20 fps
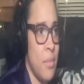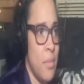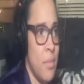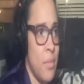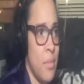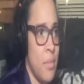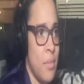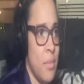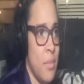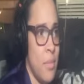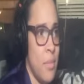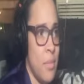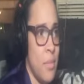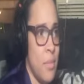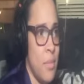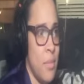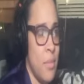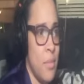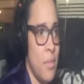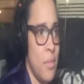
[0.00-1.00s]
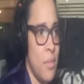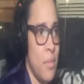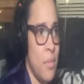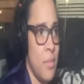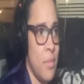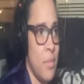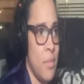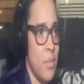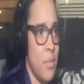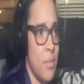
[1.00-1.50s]

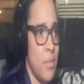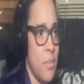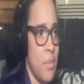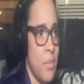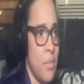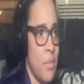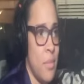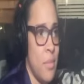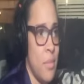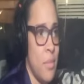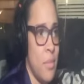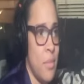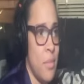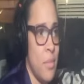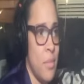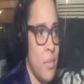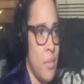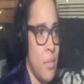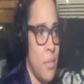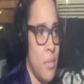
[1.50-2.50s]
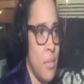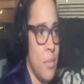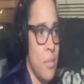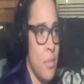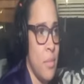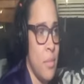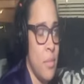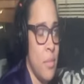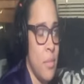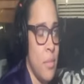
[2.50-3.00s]

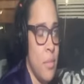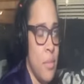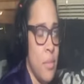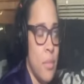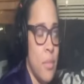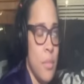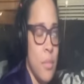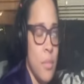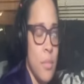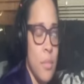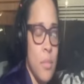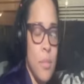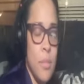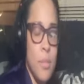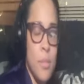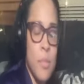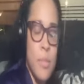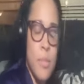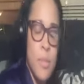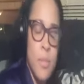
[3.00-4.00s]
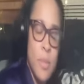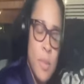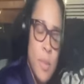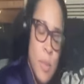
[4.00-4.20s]
No words are spoken by the person on screen.